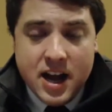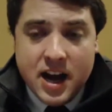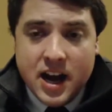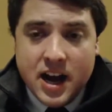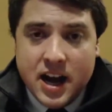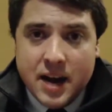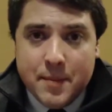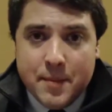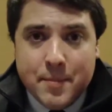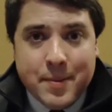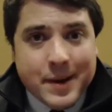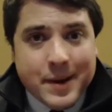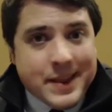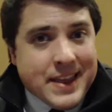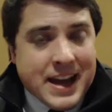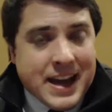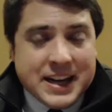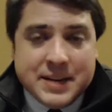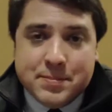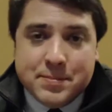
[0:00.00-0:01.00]

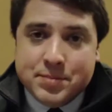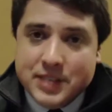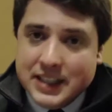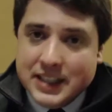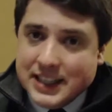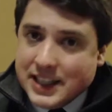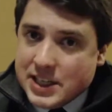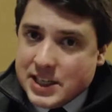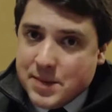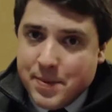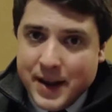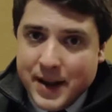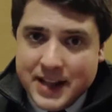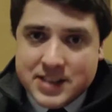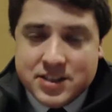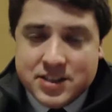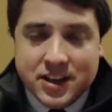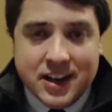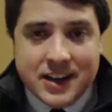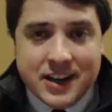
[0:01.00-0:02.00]
But that completely
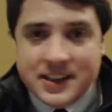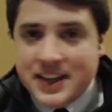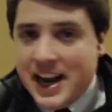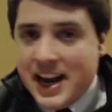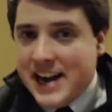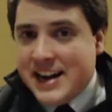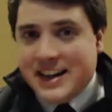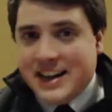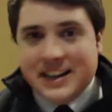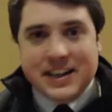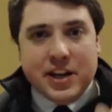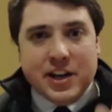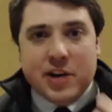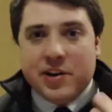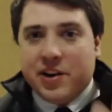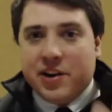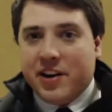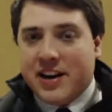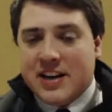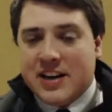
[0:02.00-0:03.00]
depends on kind of
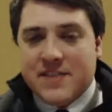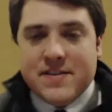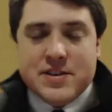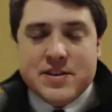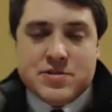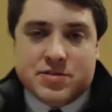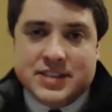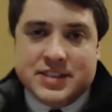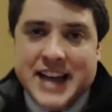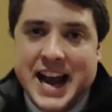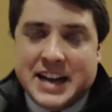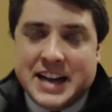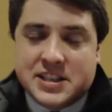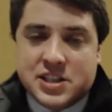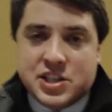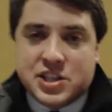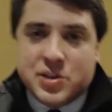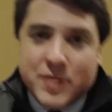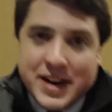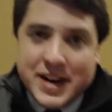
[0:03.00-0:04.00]
your individual tax
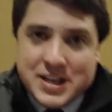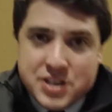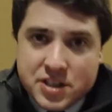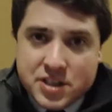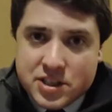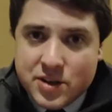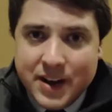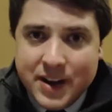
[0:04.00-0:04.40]
situation.